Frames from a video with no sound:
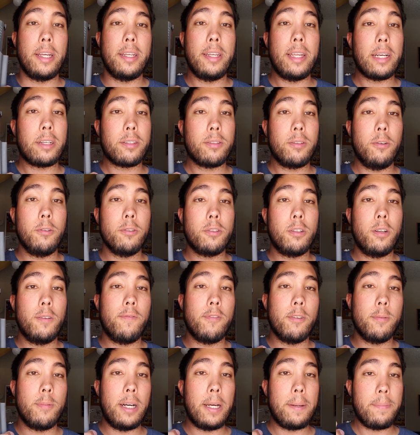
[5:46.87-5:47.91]
next holster
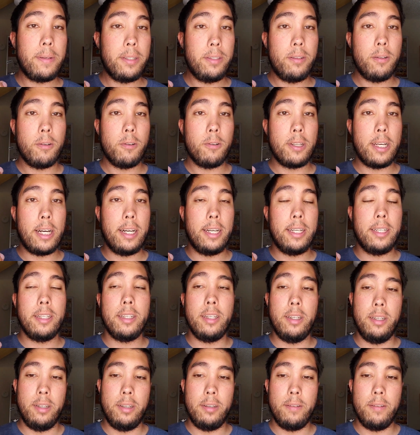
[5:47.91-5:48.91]
for my P09,